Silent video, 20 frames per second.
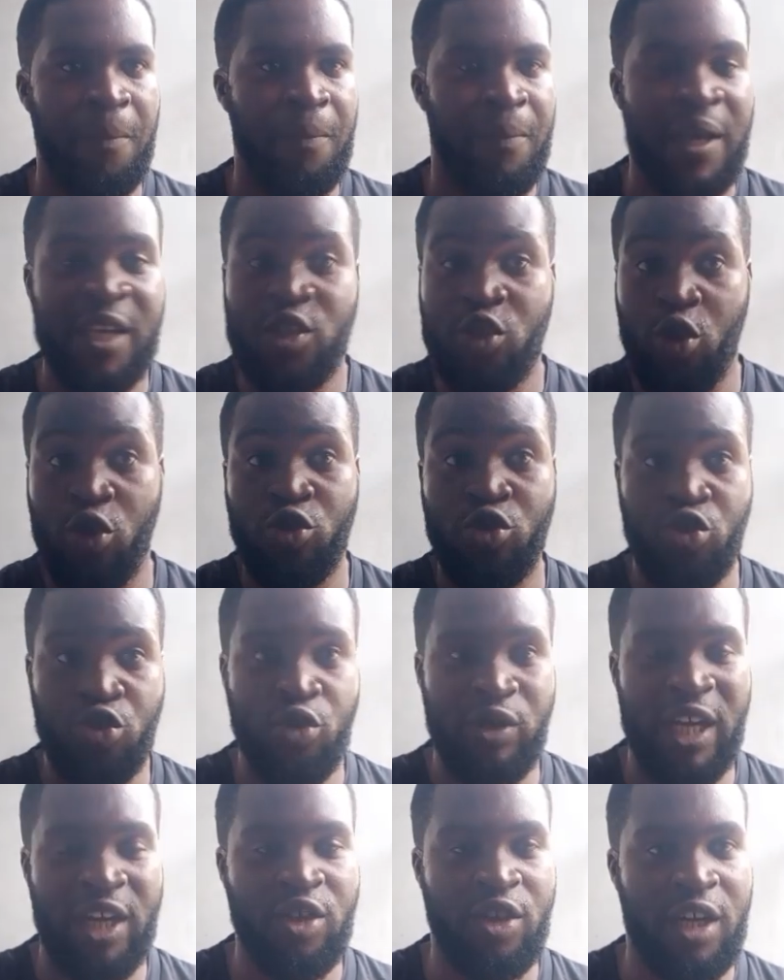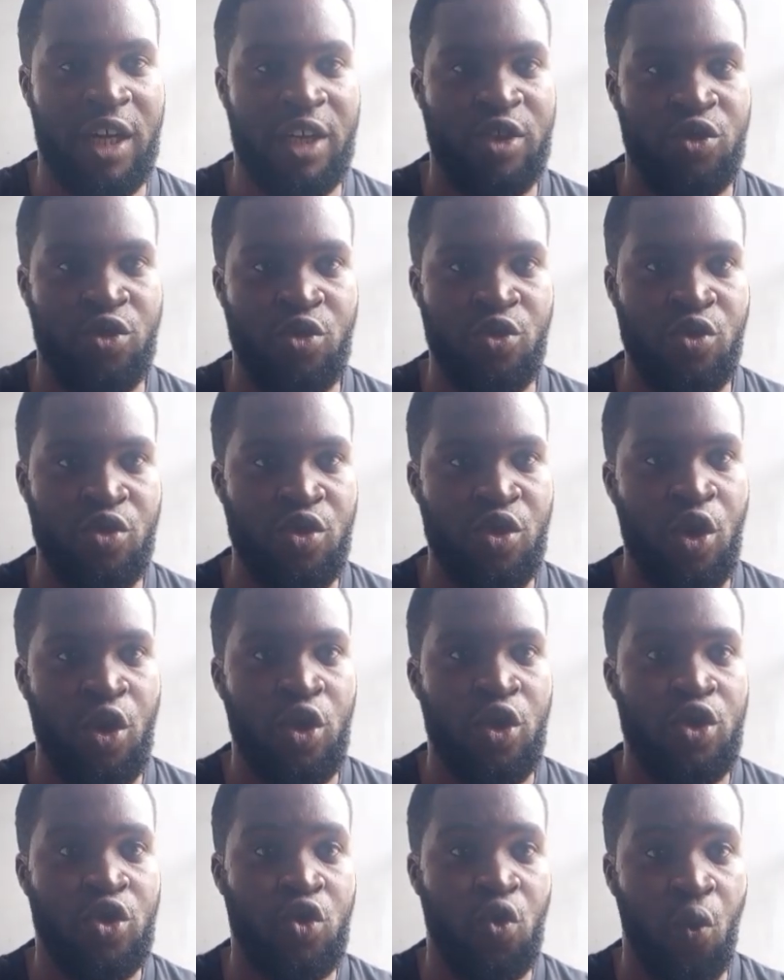pest control that you can use
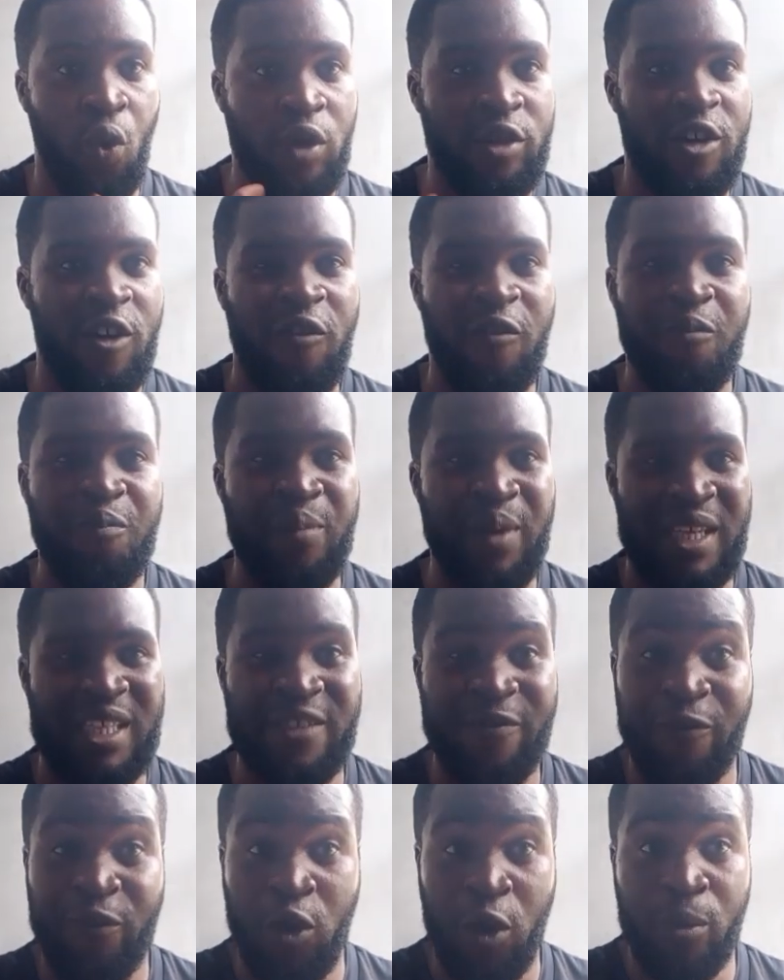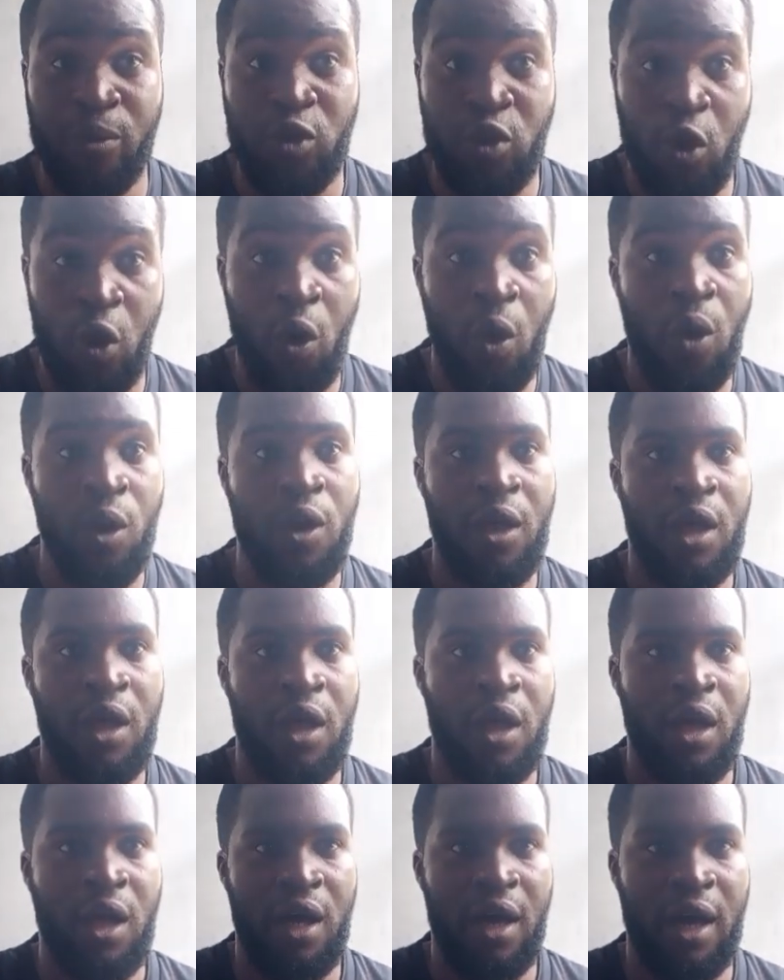to ward off pests from your
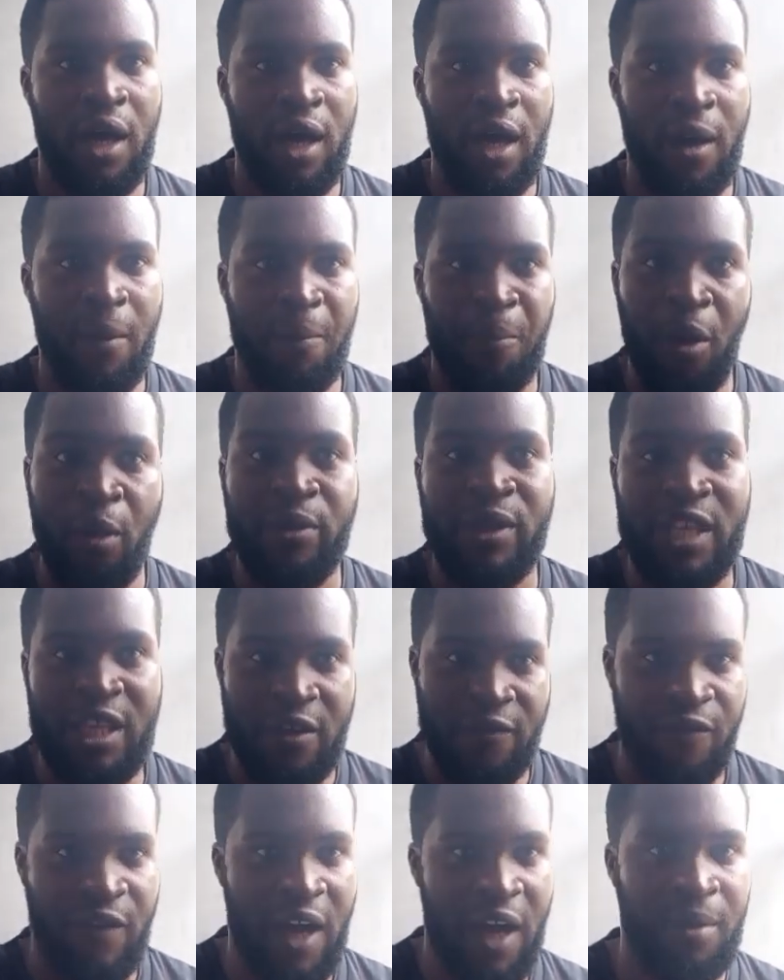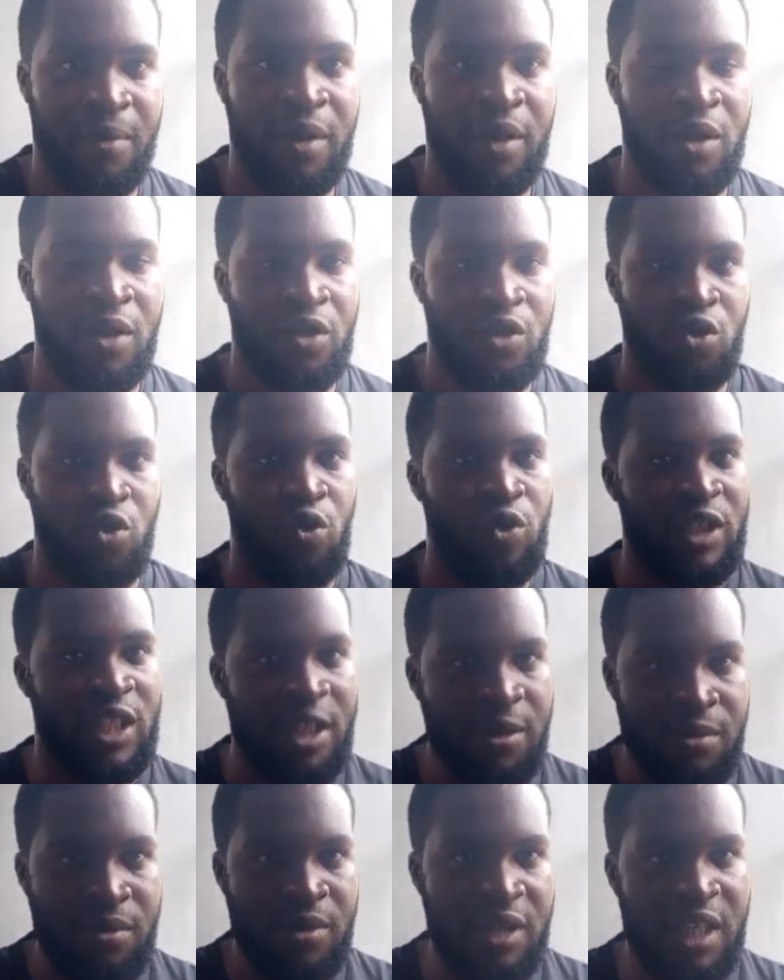pumpkin farm. So
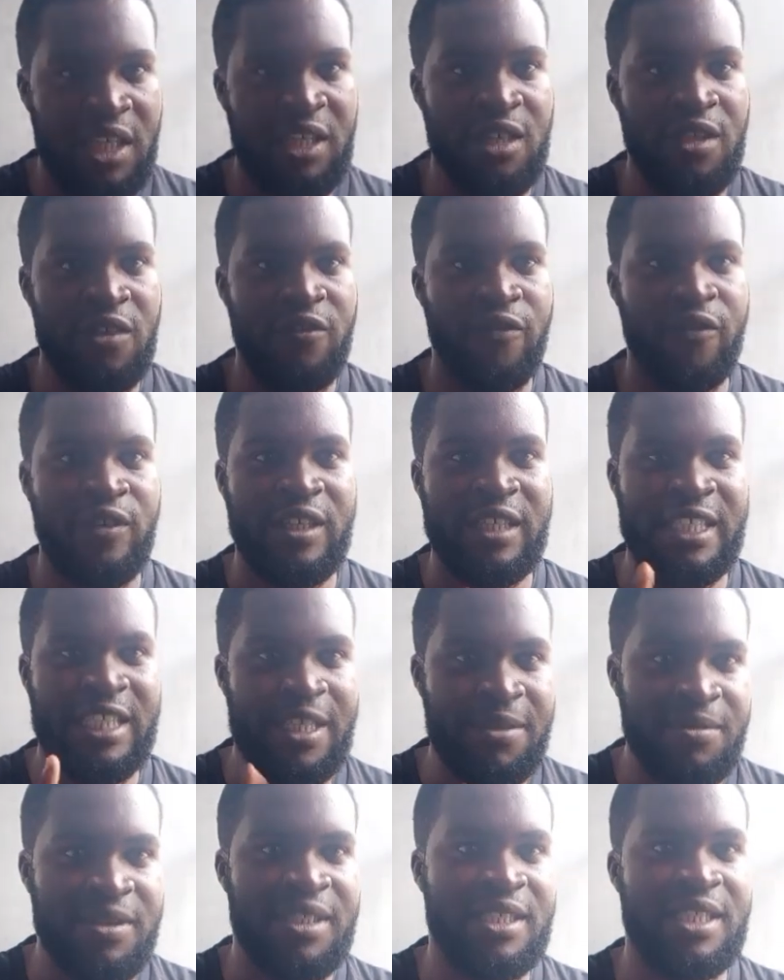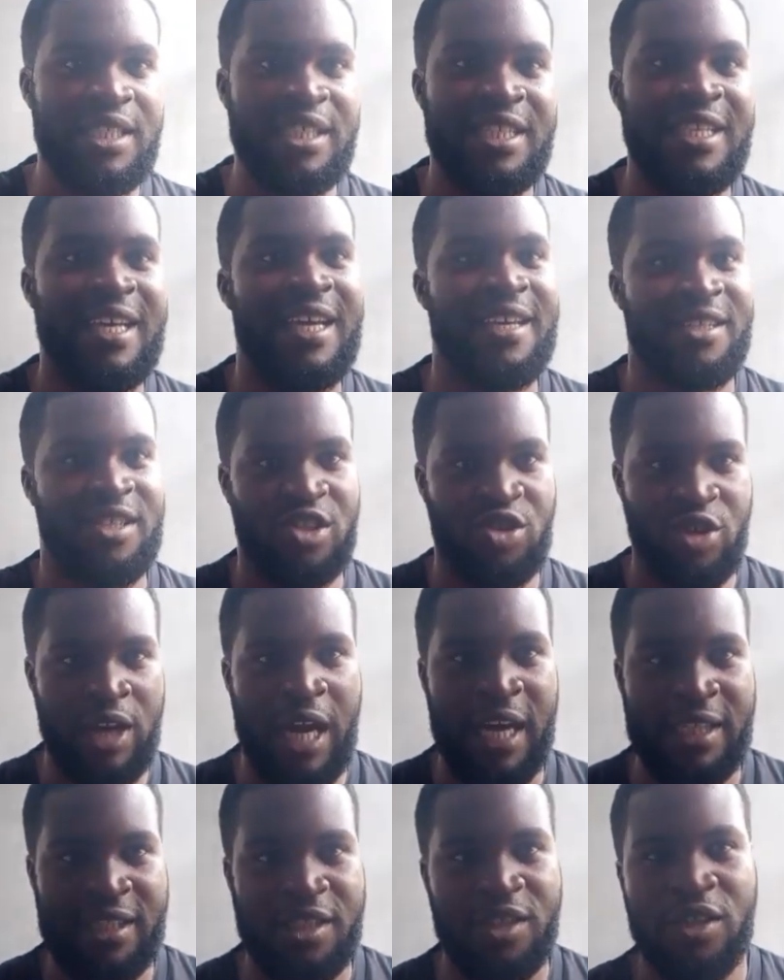neem leaf, neem seed
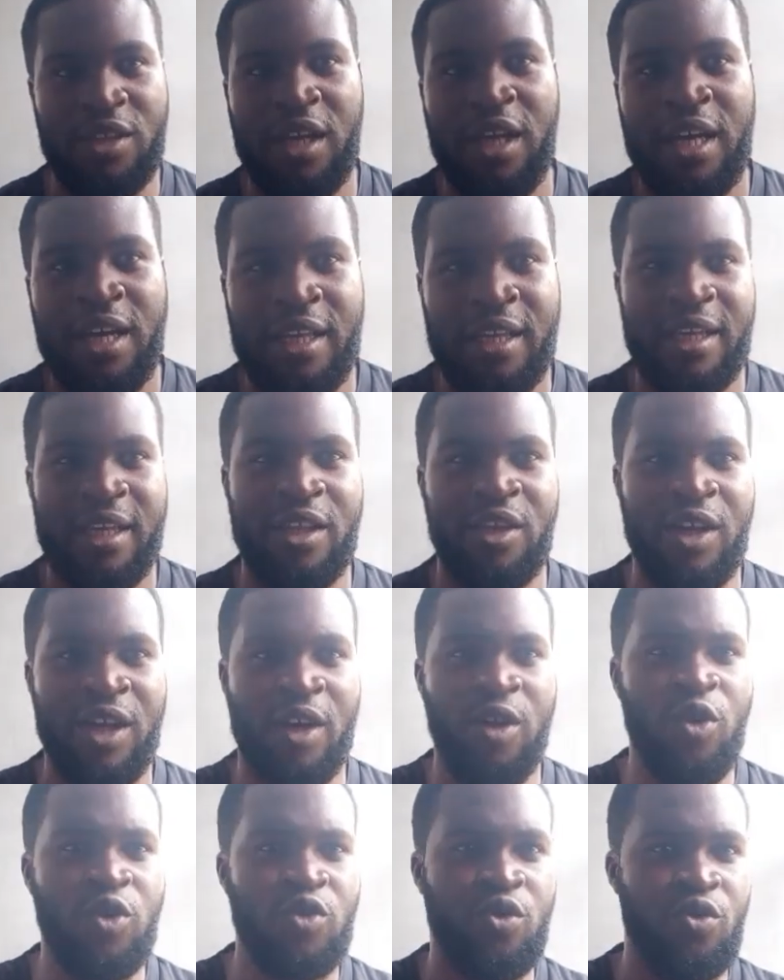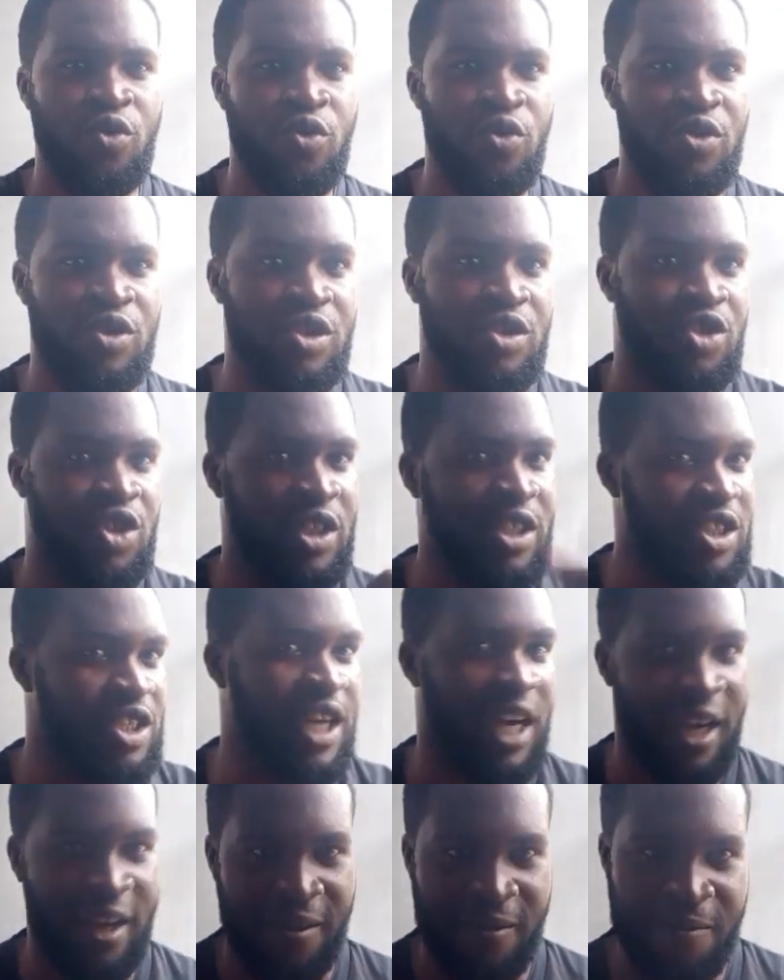extract. You can also use
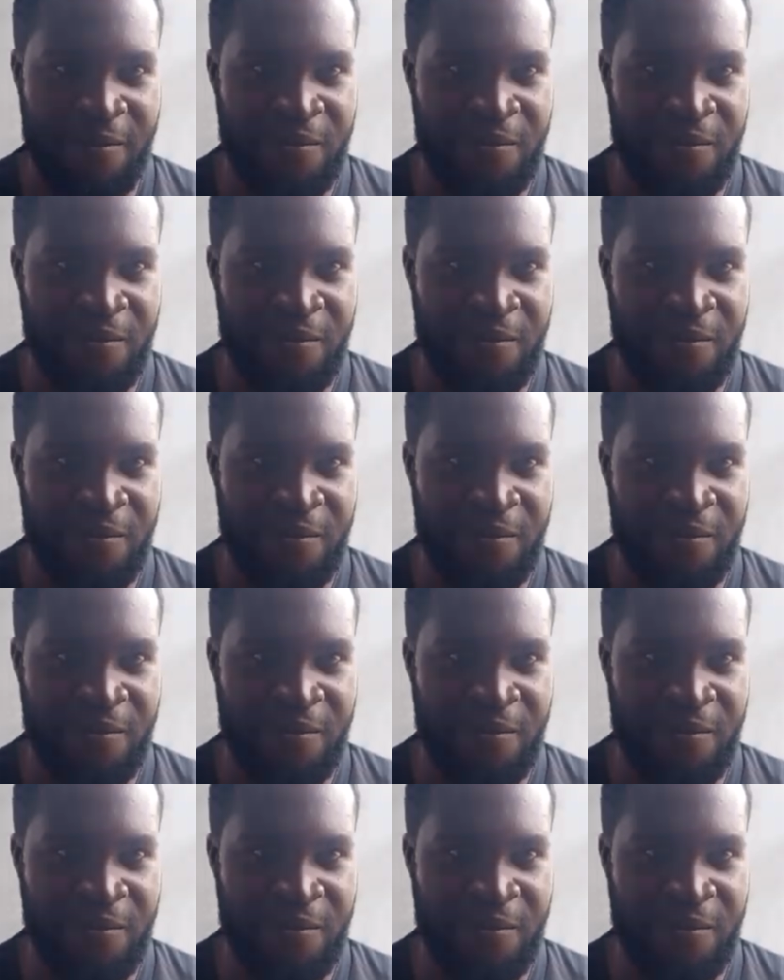ginger.